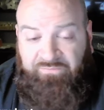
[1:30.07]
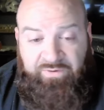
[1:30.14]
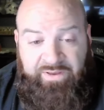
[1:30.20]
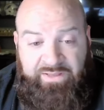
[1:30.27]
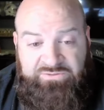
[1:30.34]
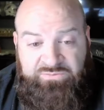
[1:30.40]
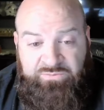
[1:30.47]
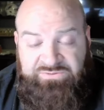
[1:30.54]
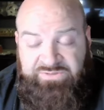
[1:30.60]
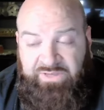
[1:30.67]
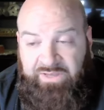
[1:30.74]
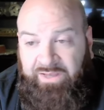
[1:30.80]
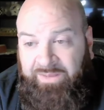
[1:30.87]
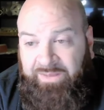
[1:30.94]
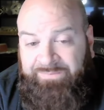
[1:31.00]
France was
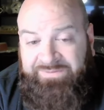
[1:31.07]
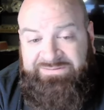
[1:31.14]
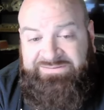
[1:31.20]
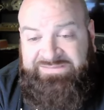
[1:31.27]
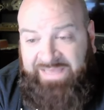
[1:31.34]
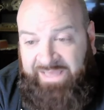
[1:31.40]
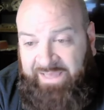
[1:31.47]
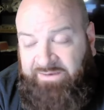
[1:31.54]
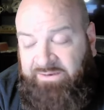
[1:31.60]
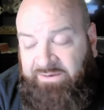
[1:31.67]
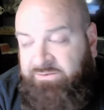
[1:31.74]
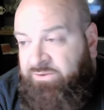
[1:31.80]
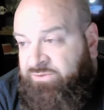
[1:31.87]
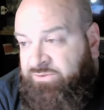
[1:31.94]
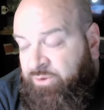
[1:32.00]
up 10
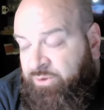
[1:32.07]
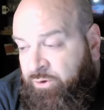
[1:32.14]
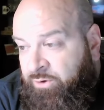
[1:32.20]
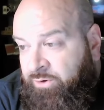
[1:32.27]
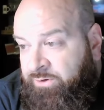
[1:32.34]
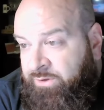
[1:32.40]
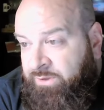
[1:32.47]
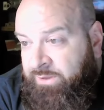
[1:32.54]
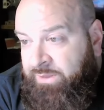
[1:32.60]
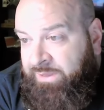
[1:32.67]
in the third.